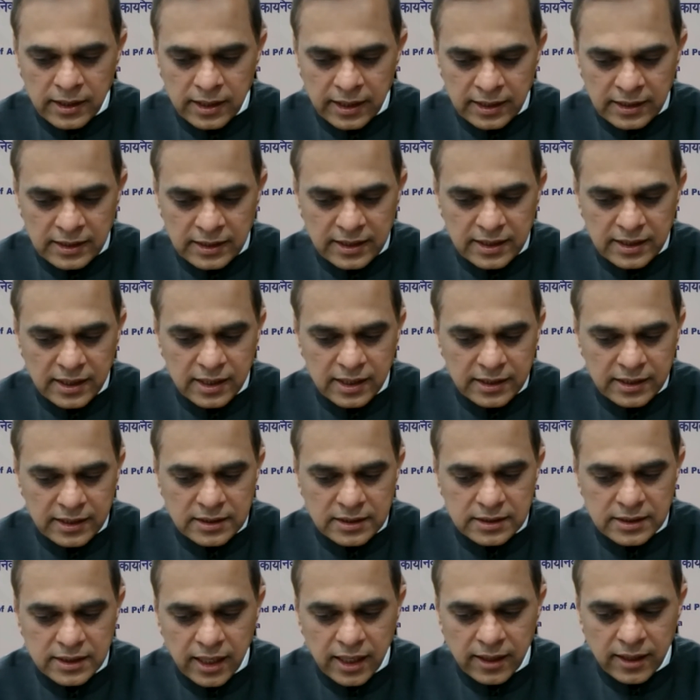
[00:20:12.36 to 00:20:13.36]
India has
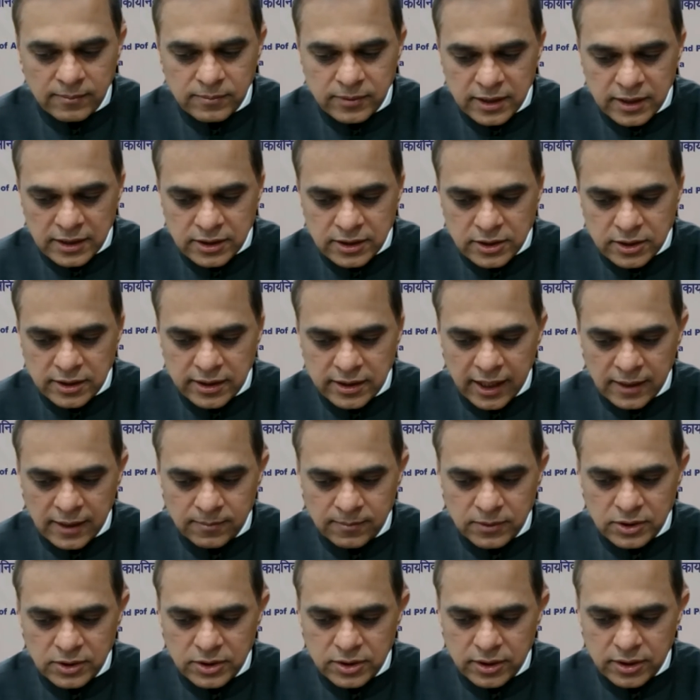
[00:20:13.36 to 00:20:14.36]
a time-tested
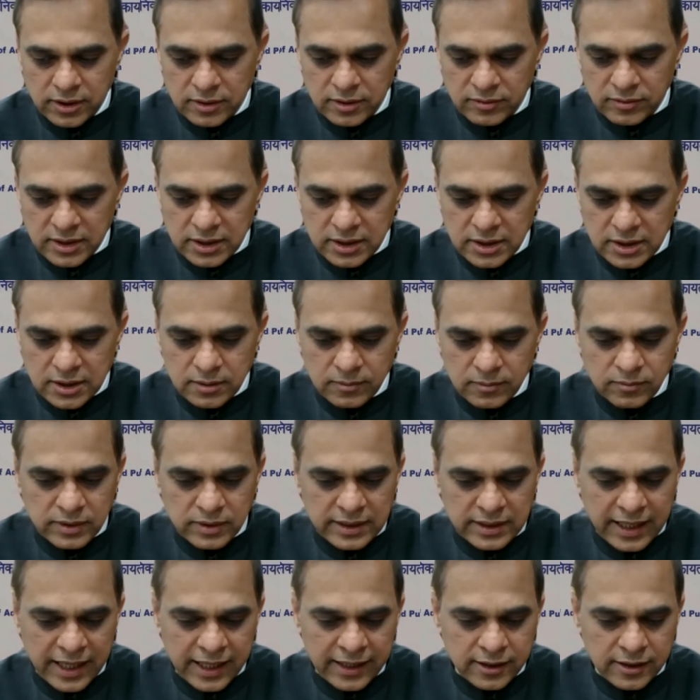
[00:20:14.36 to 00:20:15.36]
administrative system
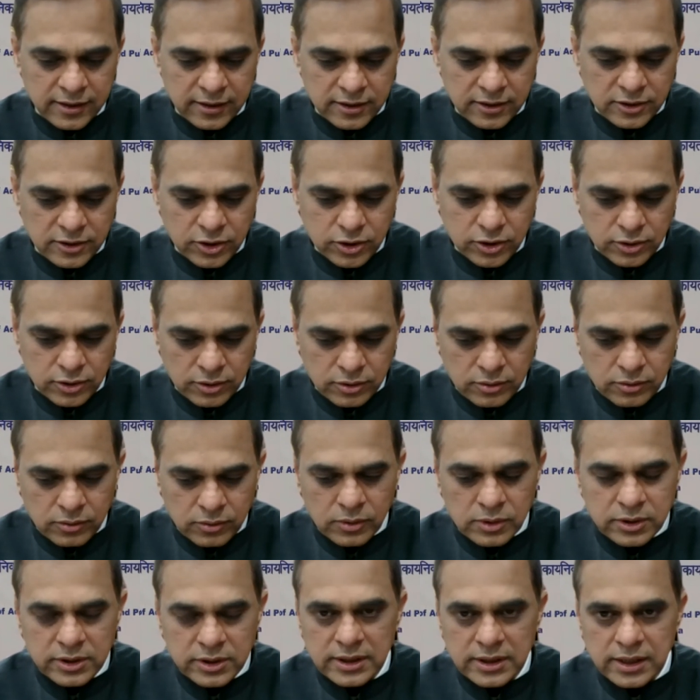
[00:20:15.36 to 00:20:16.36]
with adherence to
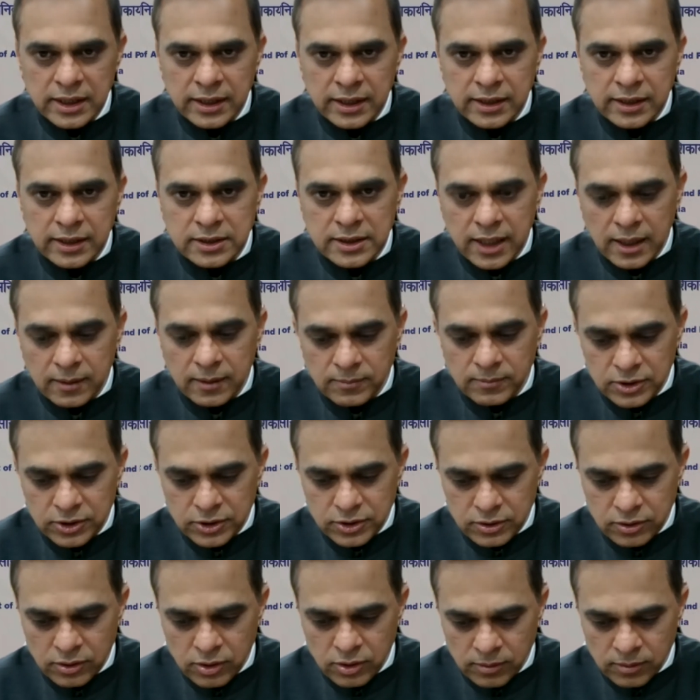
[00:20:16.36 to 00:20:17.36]
rules and
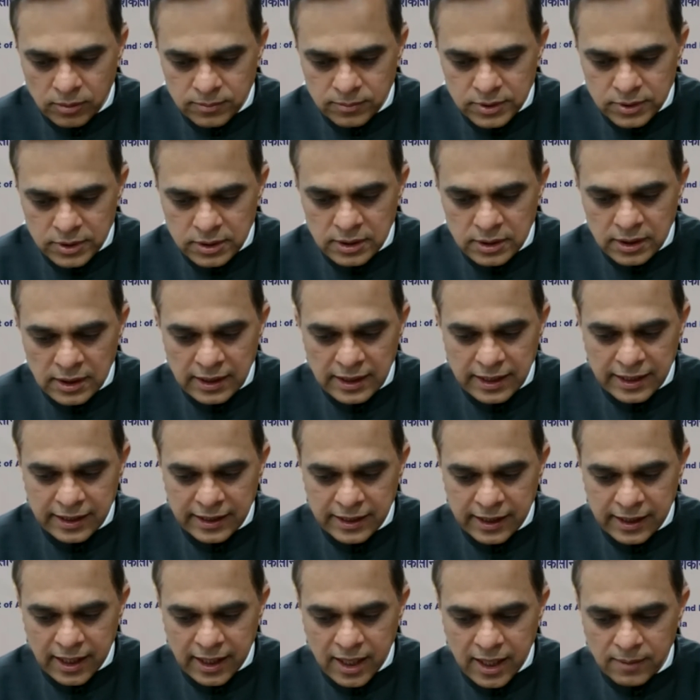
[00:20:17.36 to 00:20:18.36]
established norms,
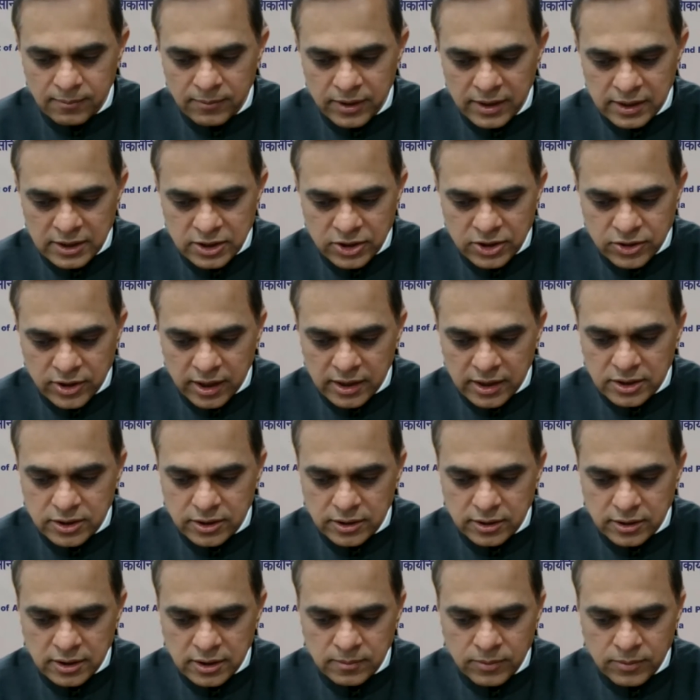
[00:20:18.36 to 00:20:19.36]
an elaborate
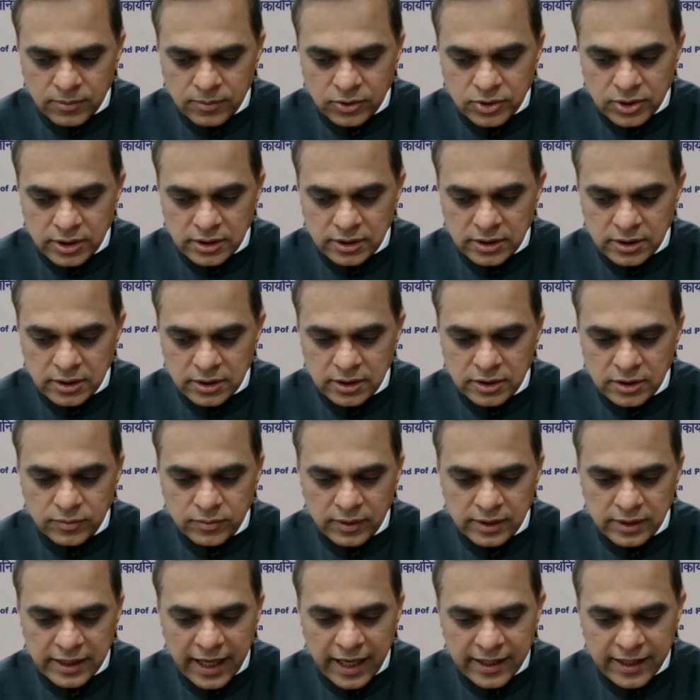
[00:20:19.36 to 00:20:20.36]
structure and procedures
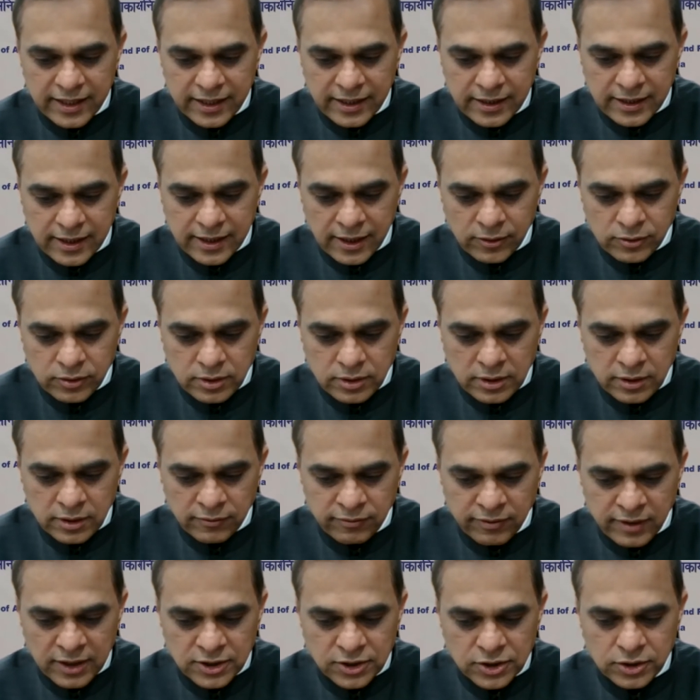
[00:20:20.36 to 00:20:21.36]
for carrying out the
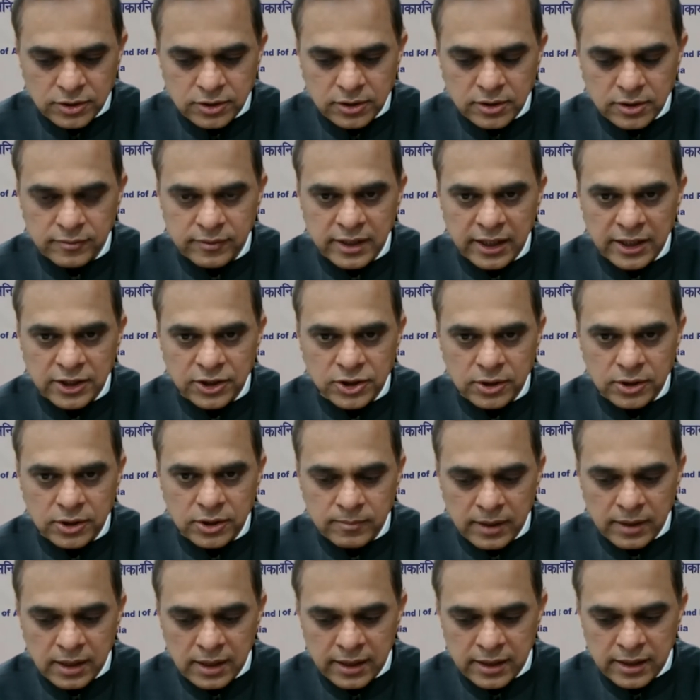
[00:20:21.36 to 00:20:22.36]
functions of nation
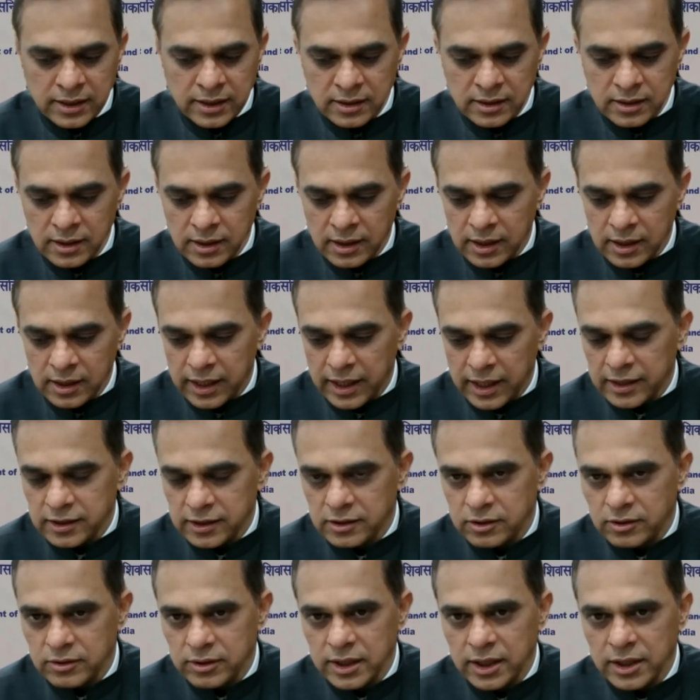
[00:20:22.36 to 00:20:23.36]
building and
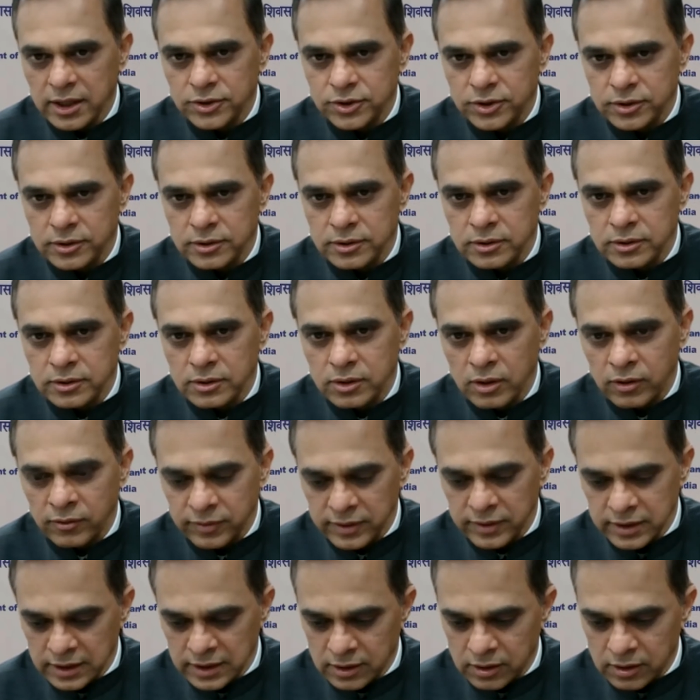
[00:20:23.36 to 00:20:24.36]
creation of
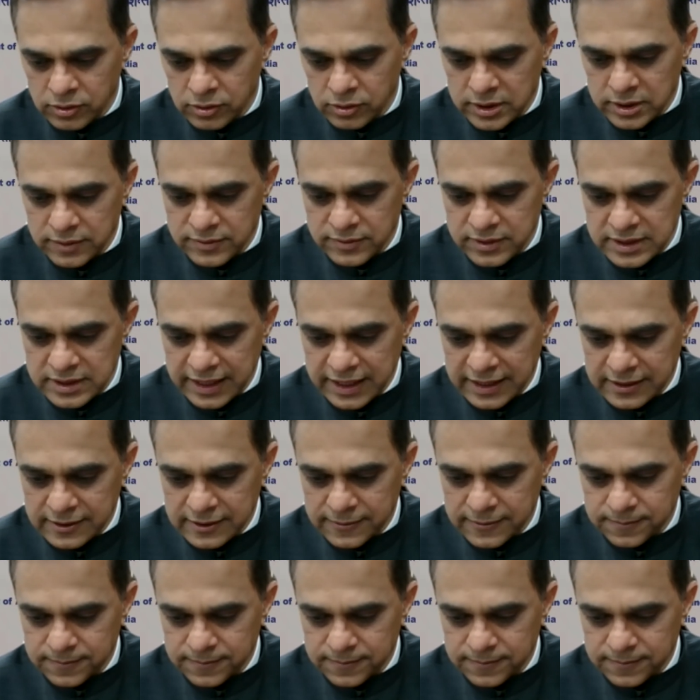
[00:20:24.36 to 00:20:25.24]
an inclusive state.